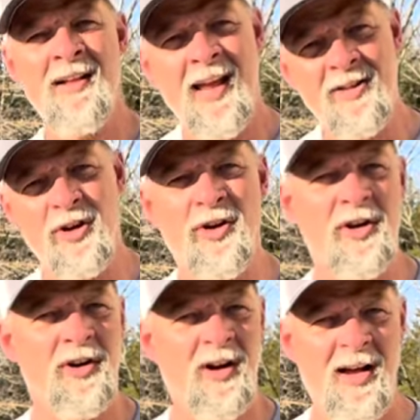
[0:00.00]
Heat the
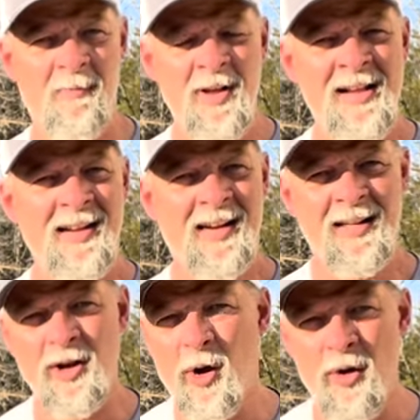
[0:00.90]
cooker up,
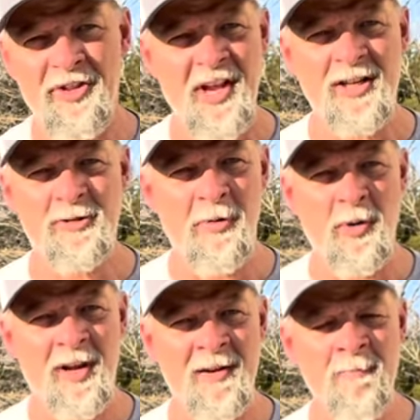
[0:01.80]
get the whole thing
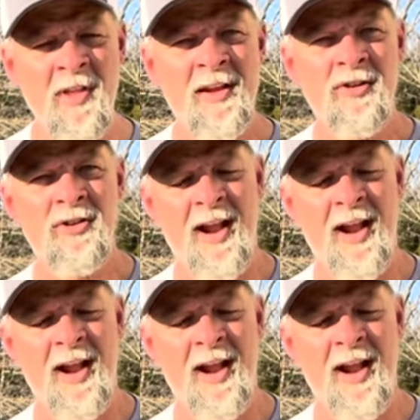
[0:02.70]
smoking,